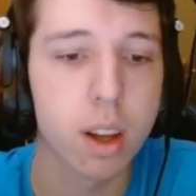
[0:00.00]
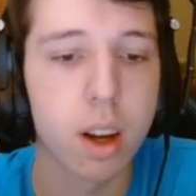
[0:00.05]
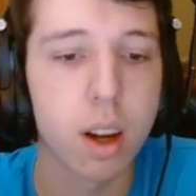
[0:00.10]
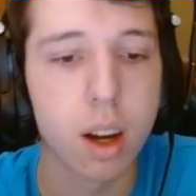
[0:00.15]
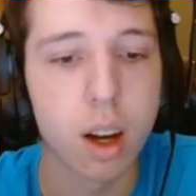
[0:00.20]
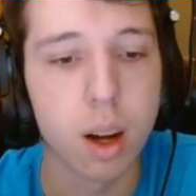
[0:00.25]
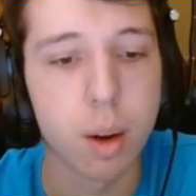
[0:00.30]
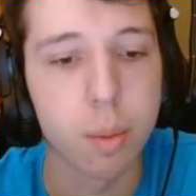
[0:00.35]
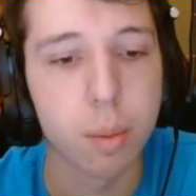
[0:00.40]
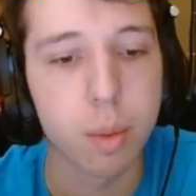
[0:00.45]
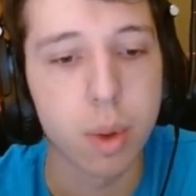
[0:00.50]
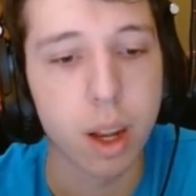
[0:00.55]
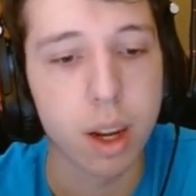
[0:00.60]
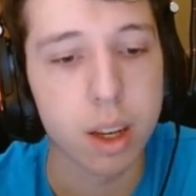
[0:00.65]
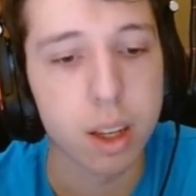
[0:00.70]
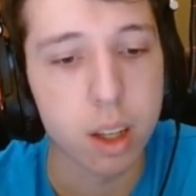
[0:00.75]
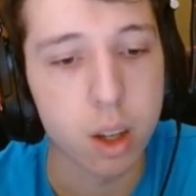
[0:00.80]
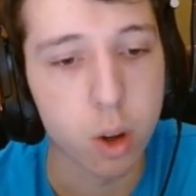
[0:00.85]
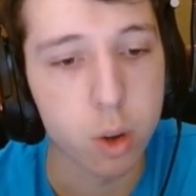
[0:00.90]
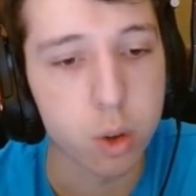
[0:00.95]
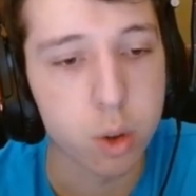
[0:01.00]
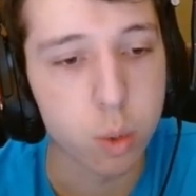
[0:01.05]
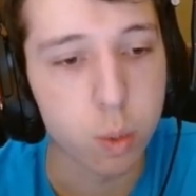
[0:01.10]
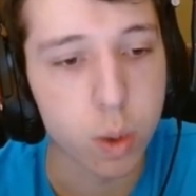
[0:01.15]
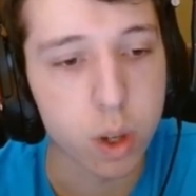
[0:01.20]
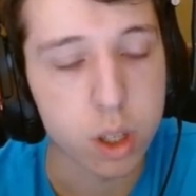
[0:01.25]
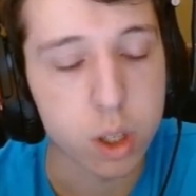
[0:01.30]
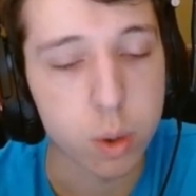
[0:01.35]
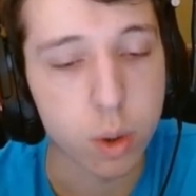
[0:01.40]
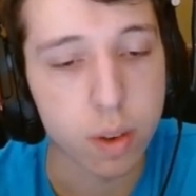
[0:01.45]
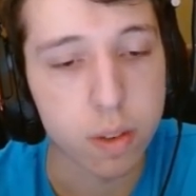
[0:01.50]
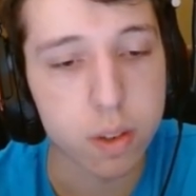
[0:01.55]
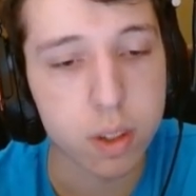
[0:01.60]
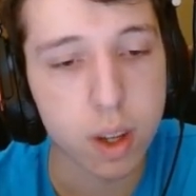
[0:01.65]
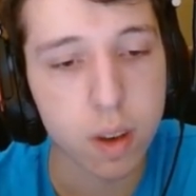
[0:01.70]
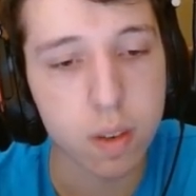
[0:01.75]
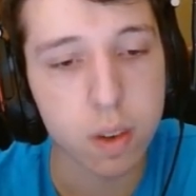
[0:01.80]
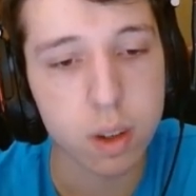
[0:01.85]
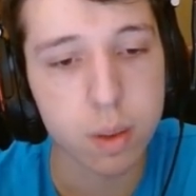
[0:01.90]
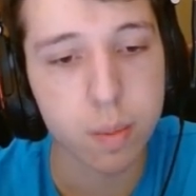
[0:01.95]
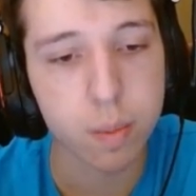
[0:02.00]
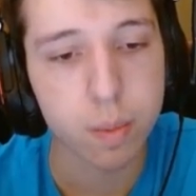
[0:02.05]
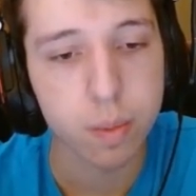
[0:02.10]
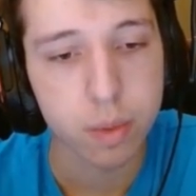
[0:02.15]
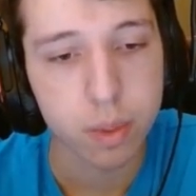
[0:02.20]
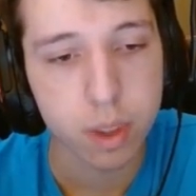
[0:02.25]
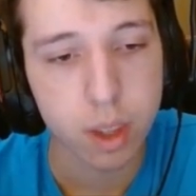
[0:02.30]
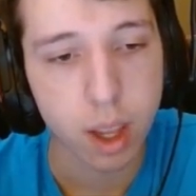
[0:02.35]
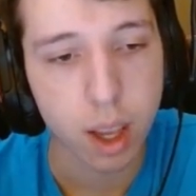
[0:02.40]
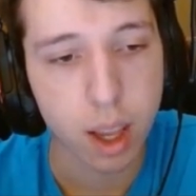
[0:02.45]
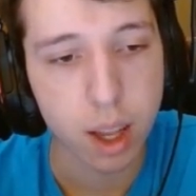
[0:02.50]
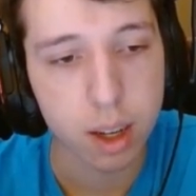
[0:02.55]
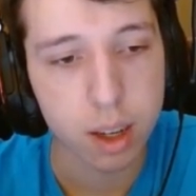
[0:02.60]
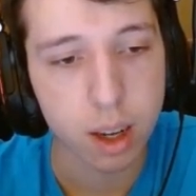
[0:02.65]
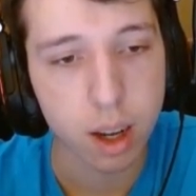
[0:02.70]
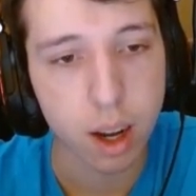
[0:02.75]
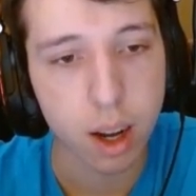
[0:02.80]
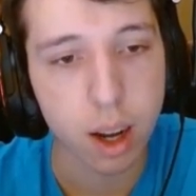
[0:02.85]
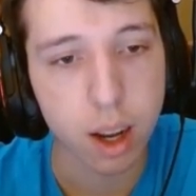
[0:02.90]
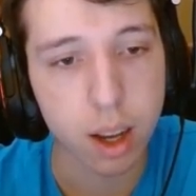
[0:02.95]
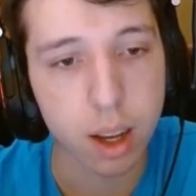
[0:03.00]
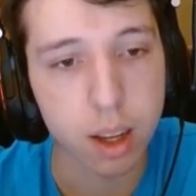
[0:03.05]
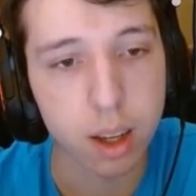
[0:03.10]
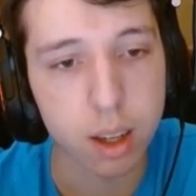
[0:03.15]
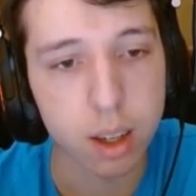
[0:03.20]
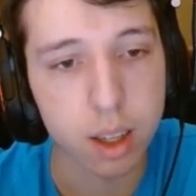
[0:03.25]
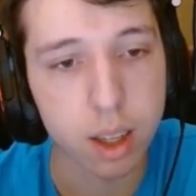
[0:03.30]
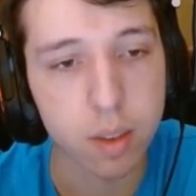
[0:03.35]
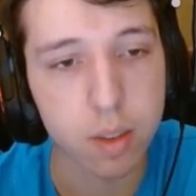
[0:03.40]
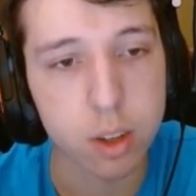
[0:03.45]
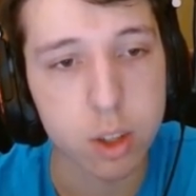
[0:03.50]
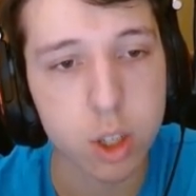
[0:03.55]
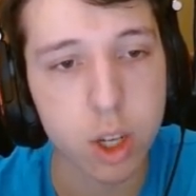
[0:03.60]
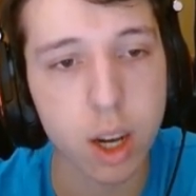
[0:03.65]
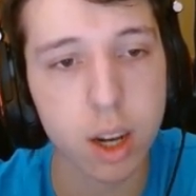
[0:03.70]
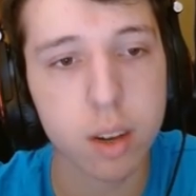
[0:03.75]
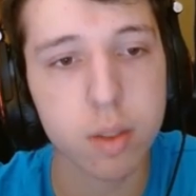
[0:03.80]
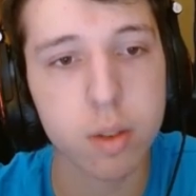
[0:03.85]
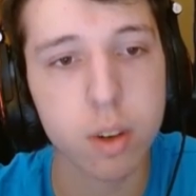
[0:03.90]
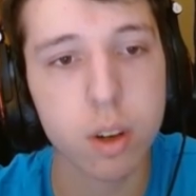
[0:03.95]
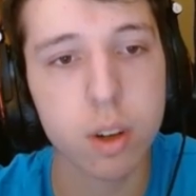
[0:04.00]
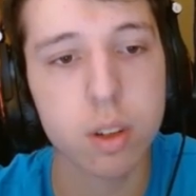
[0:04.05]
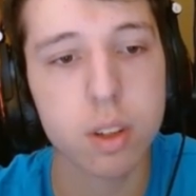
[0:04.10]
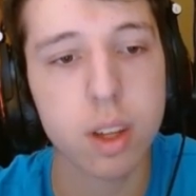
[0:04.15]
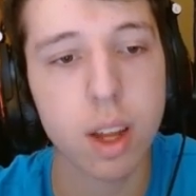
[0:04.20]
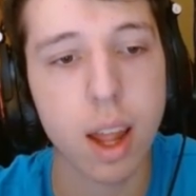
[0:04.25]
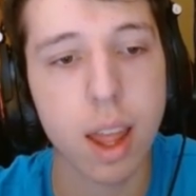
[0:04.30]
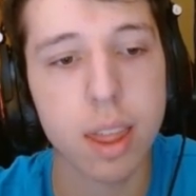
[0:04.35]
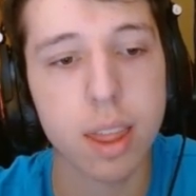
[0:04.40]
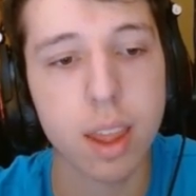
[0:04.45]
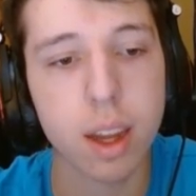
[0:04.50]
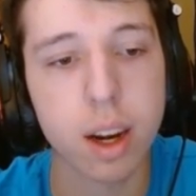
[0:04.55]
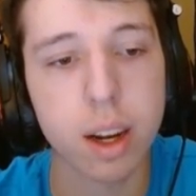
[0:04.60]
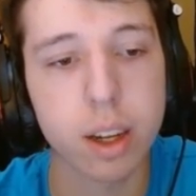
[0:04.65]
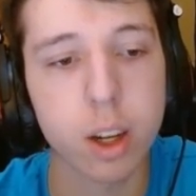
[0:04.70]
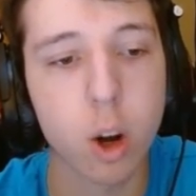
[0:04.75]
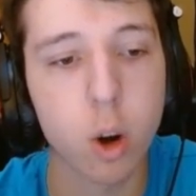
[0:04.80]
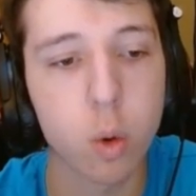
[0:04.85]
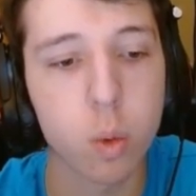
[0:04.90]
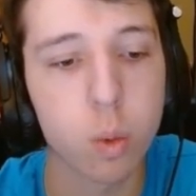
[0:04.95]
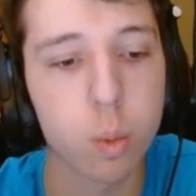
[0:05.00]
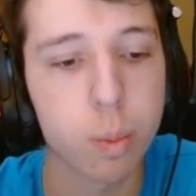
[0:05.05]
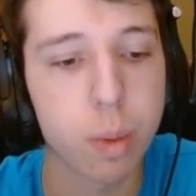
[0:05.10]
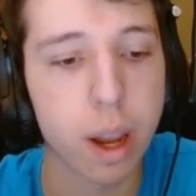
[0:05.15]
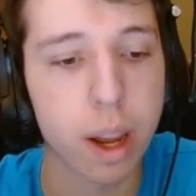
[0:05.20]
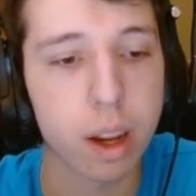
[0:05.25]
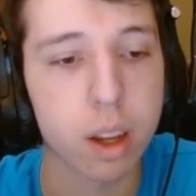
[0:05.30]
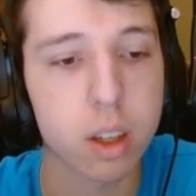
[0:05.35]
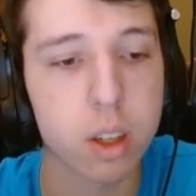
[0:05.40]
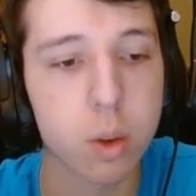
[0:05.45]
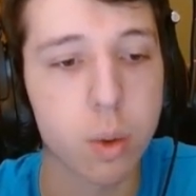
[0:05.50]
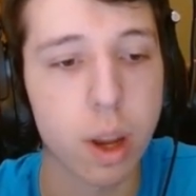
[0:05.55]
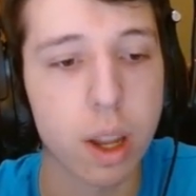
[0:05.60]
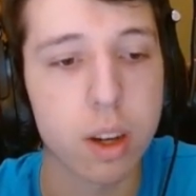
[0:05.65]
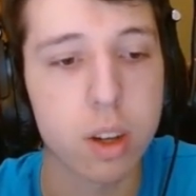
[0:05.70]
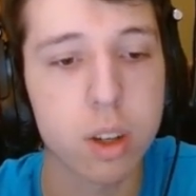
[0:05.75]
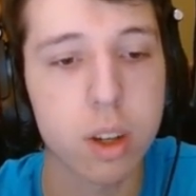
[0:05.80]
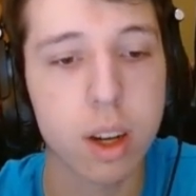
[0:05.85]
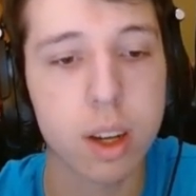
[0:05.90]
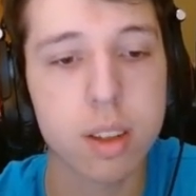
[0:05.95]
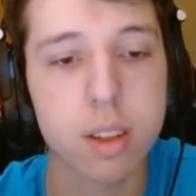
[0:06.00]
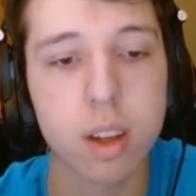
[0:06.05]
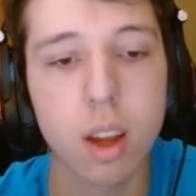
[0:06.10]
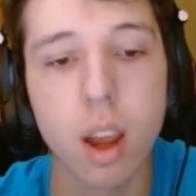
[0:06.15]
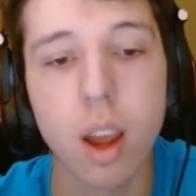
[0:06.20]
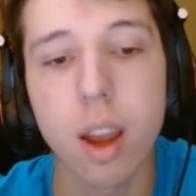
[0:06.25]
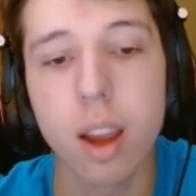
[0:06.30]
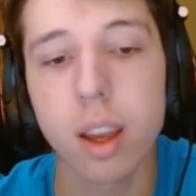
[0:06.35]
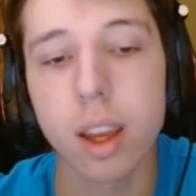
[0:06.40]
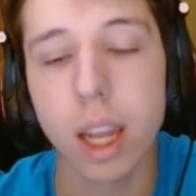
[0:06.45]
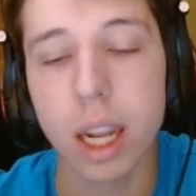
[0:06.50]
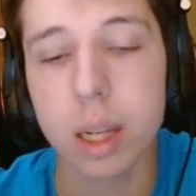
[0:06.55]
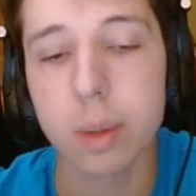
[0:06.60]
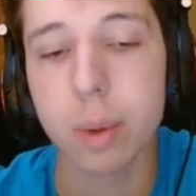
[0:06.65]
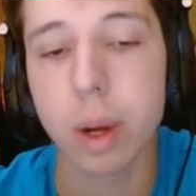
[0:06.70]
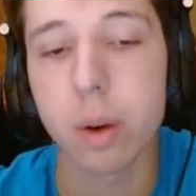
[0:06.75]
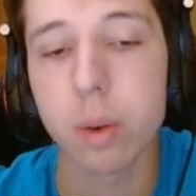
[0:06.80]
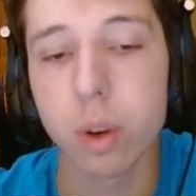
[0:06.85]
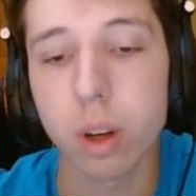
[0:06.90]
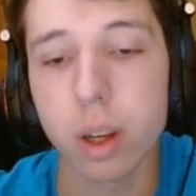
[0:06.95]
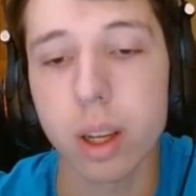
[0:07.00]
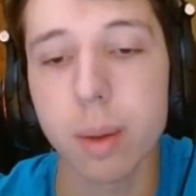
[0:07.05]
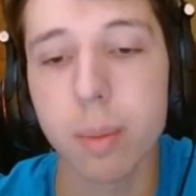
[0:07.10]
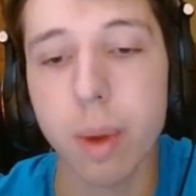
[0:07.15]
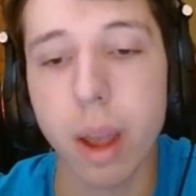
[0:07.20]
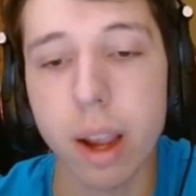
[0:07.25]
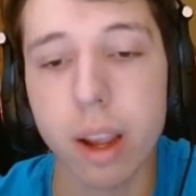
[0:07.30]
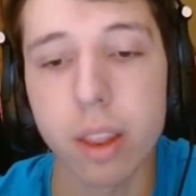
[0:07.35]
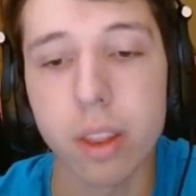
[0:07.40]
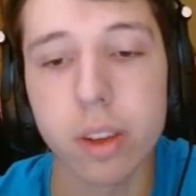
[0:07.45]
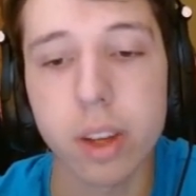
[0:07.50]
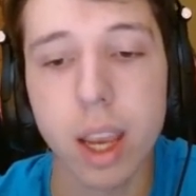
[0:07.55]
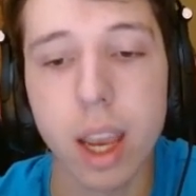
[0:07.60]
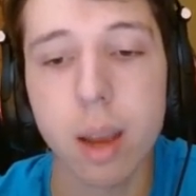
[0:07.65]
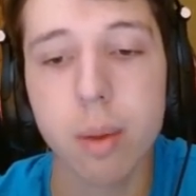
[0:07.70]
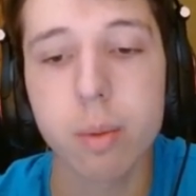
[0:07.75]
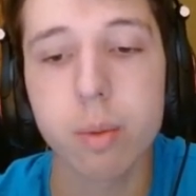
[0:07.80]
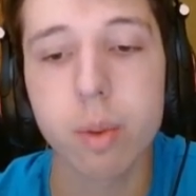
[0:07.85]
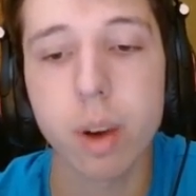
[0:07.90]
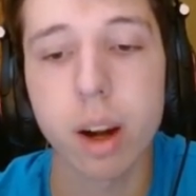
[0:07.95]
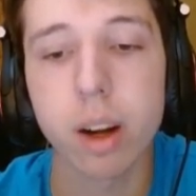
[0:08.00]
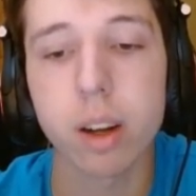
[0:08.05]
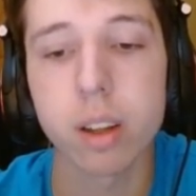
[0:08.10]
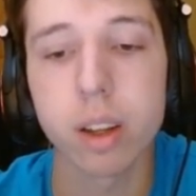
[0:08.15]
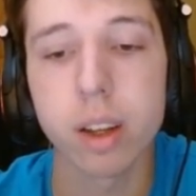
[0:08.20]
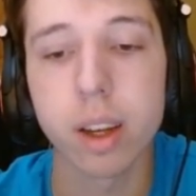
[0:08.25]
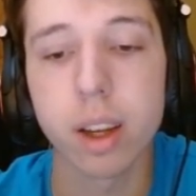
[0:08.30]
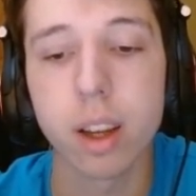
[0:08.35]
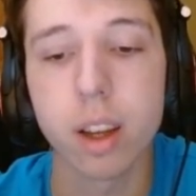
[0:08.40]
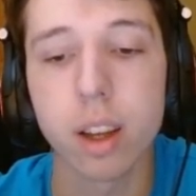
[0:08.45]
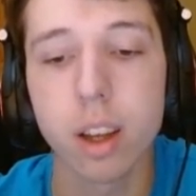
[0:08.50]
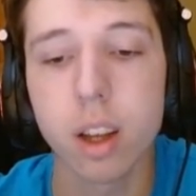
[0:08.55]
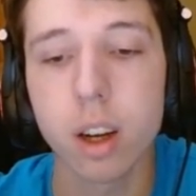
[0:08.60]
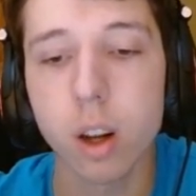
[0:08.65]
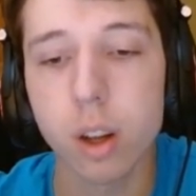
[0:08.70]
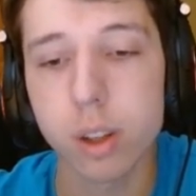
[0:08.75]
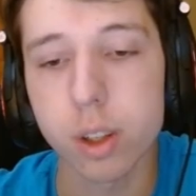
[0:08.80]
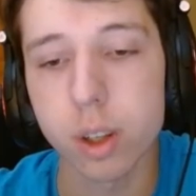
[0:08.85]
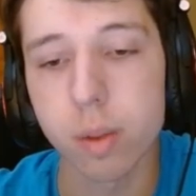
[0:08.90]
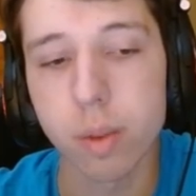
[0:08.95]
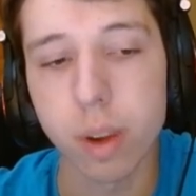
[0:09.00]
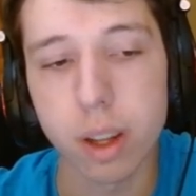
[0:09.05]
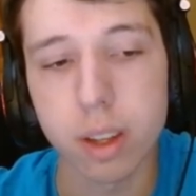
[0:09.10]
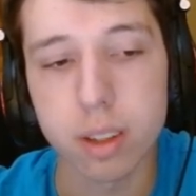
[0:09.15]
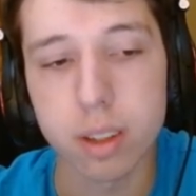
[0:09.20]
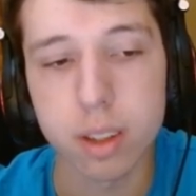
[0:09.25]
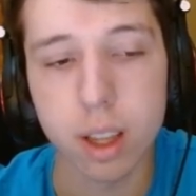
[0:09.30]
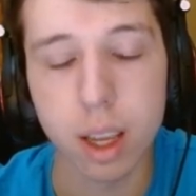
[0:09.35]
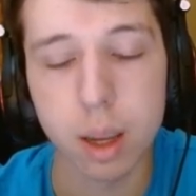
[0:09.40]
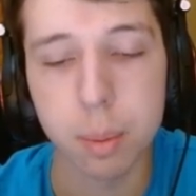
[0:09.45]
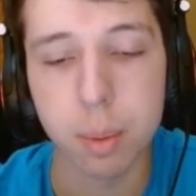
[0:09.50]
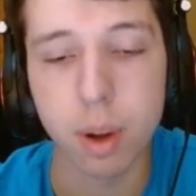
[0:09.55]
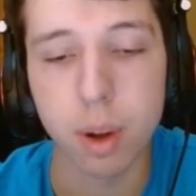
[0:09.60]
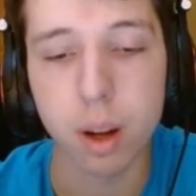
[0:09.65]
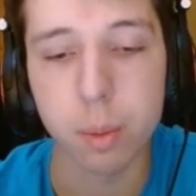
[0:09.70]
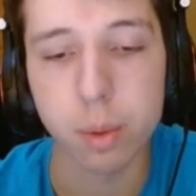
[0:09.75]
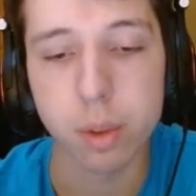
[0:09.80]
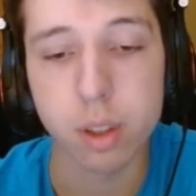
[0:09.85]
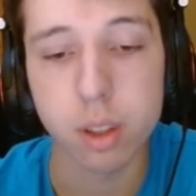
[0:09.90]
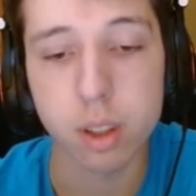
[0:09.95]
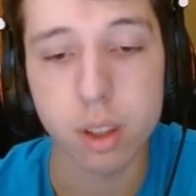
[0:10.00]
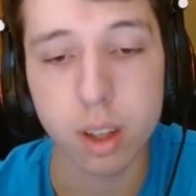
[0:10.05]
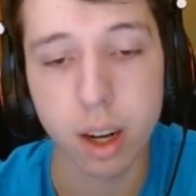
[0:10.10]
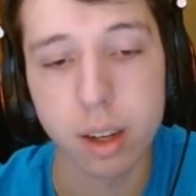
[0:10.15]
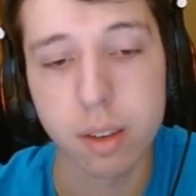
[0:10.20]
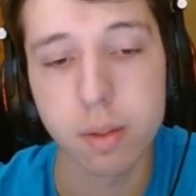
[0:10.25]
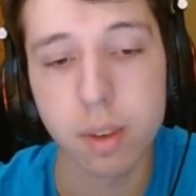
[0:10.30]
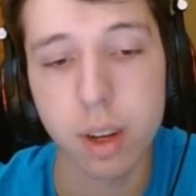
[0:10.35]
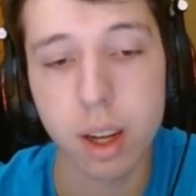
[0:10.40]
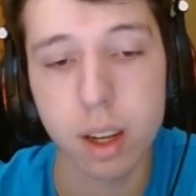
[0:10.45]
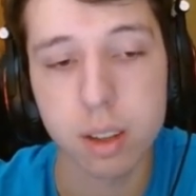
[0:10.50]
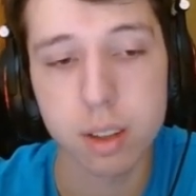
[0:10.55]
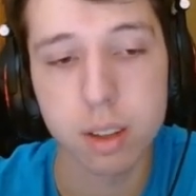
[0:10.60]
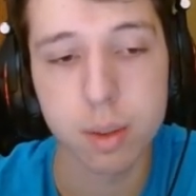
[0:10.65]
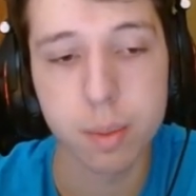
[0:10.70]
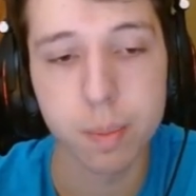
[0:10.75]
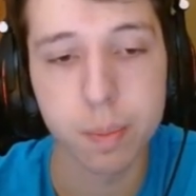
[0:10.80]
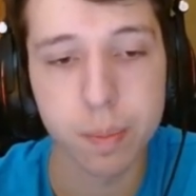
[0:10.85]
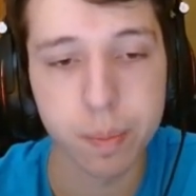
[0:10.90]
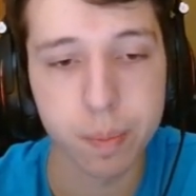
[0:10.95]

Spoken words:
And he goes rook to f7, and I give a check first, and then I go back to h6, getting my rook back in the game finally. Also defends the a-pawn, which is kind of nice.